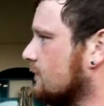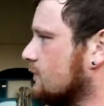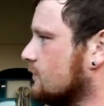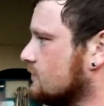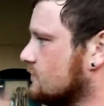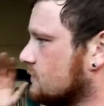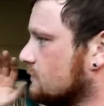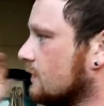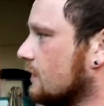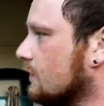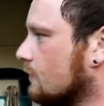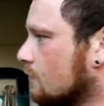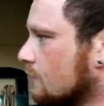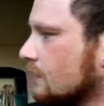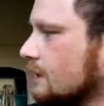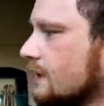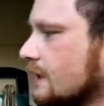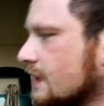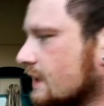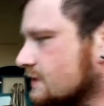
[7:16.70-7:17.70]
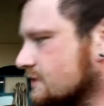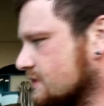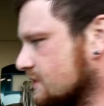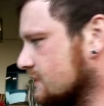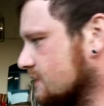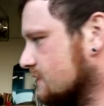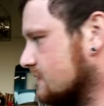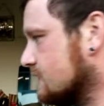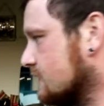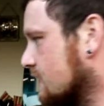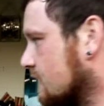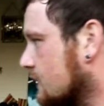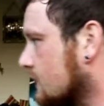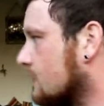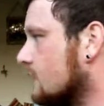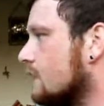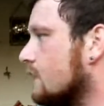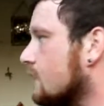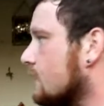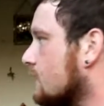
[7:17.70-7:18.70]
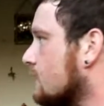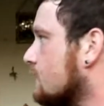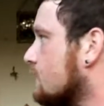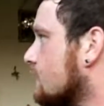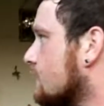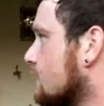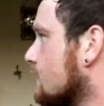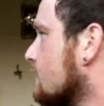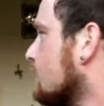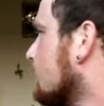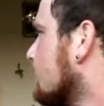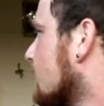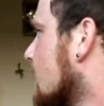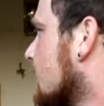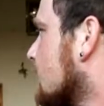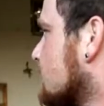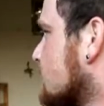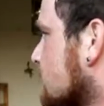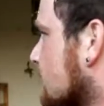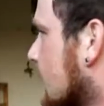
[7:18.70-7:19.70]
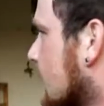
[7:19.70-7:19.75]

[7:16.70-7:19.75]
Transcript: do some like organizers, do like some